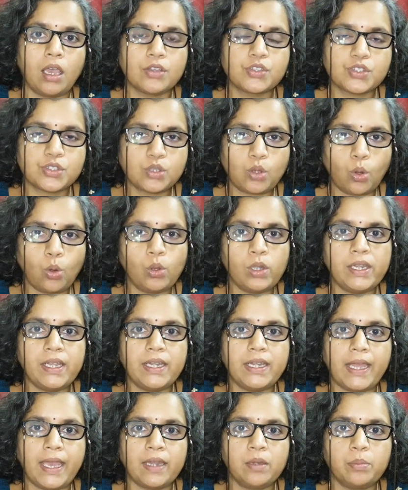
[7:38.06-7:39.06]

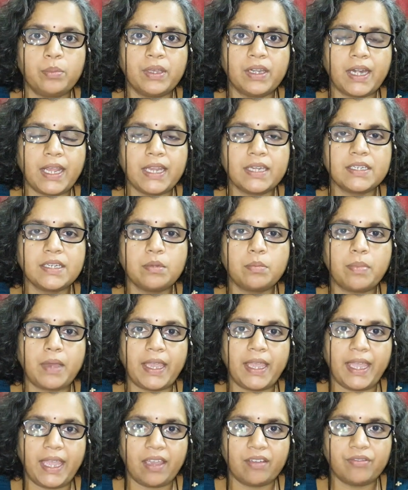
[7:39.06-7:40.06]
scolded and berated
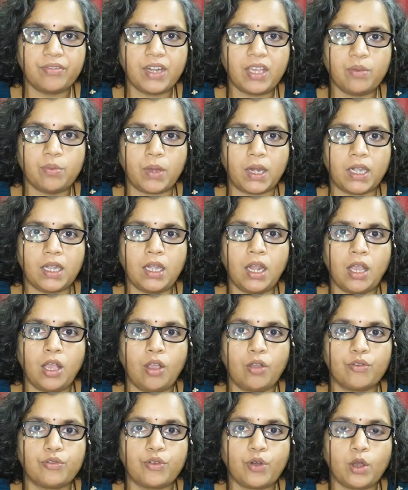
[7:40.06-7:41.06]
by everyone
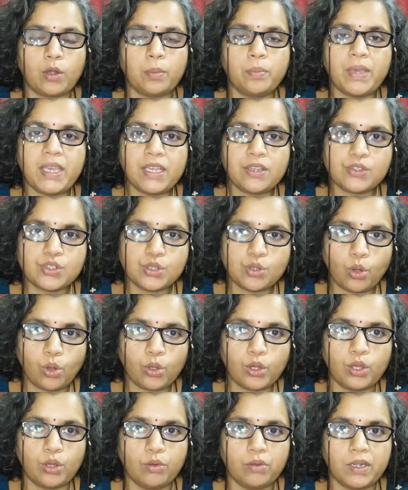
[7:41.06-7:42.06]
for being
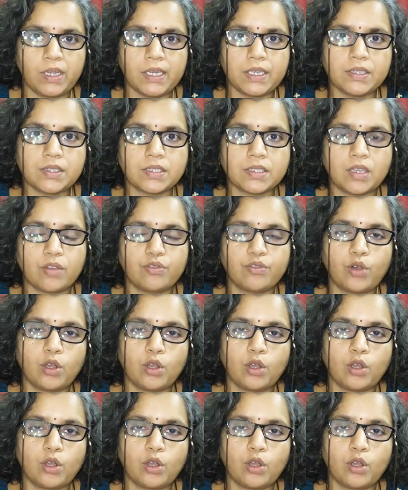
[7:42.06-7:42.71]
so curious,